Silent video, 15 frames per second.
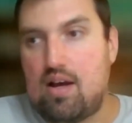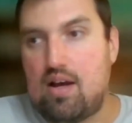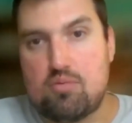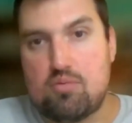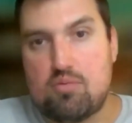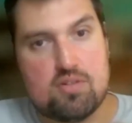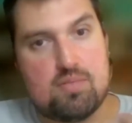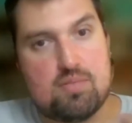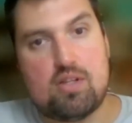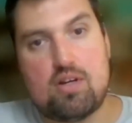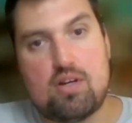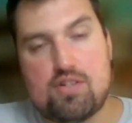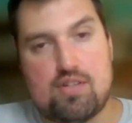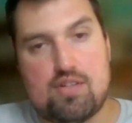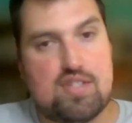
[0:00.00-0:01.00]
It was supposed to be
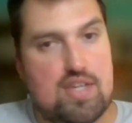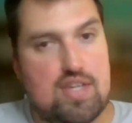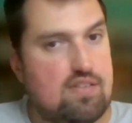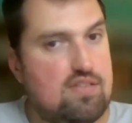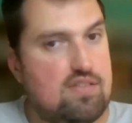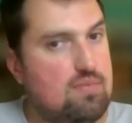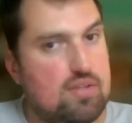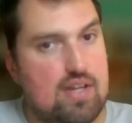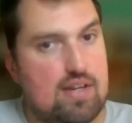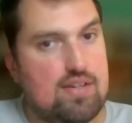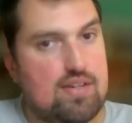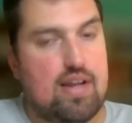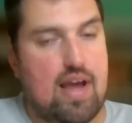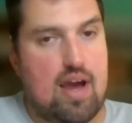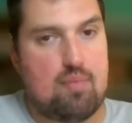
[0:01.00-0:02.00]
launched on the 6th, but that
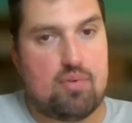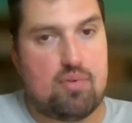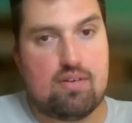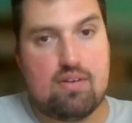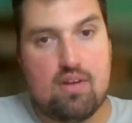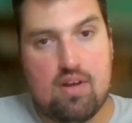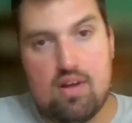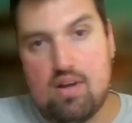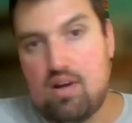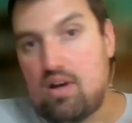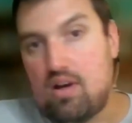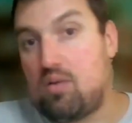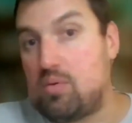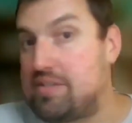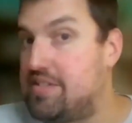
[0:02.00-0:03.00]
didn't happen.
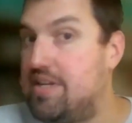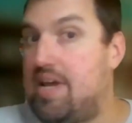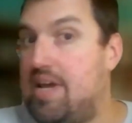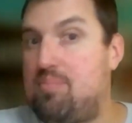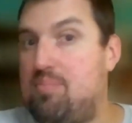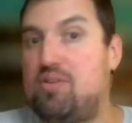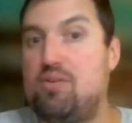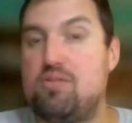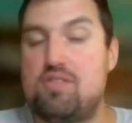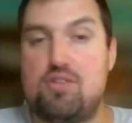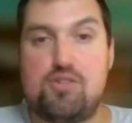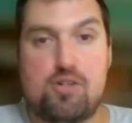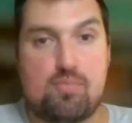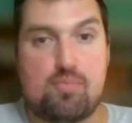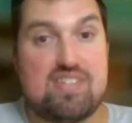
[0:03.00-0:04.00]
What did happen, though, is
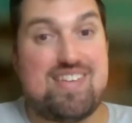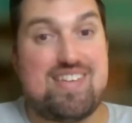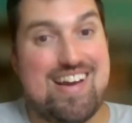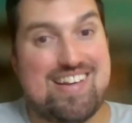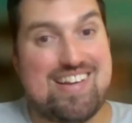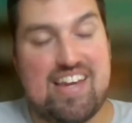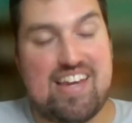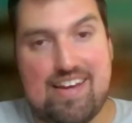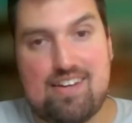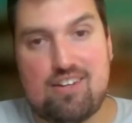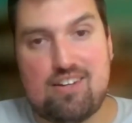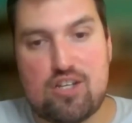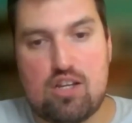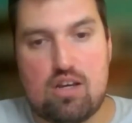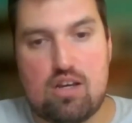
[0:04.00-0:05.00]
the Germans attacked
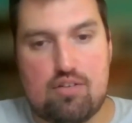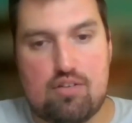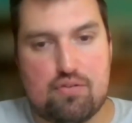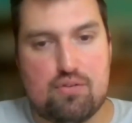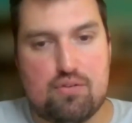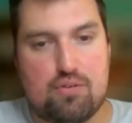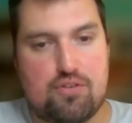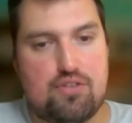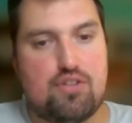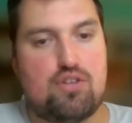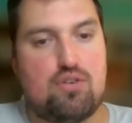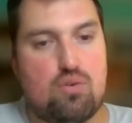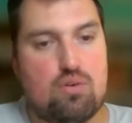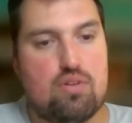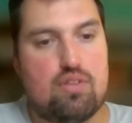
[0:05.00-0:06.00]
again further to the
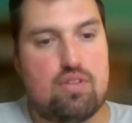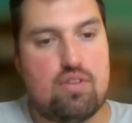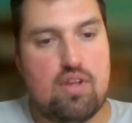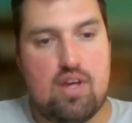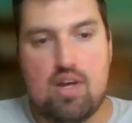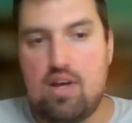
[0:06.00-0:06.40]
north.